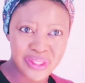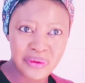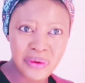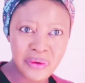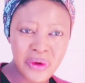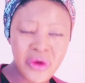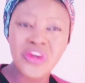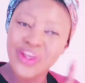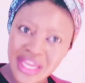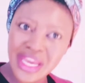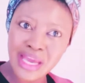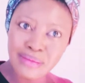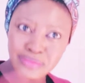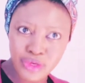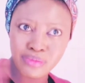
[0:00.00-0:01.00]
You want
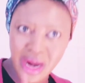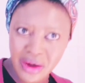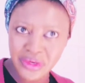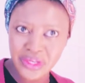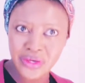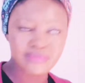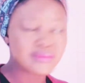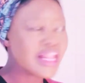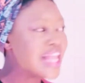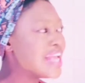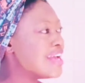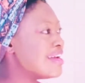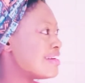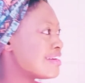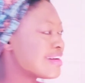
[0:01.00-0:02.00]
him to marry you.
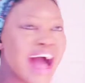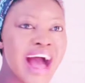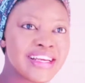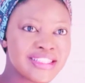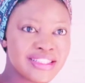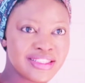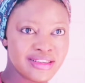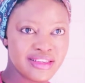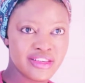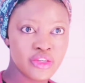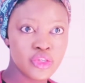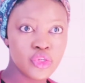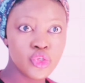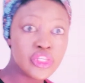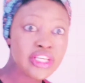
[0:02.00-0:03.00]
Guys,
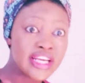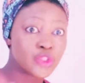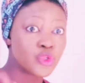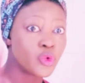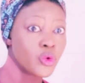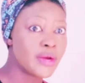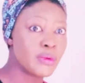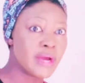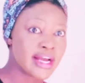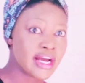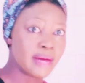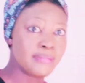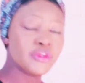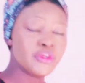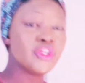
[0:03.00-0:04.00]
you need to wake
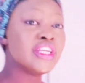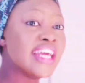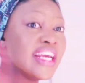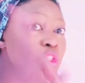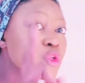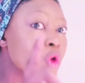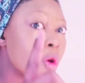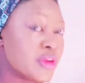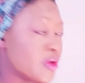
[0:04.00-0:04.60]
up. You need to open your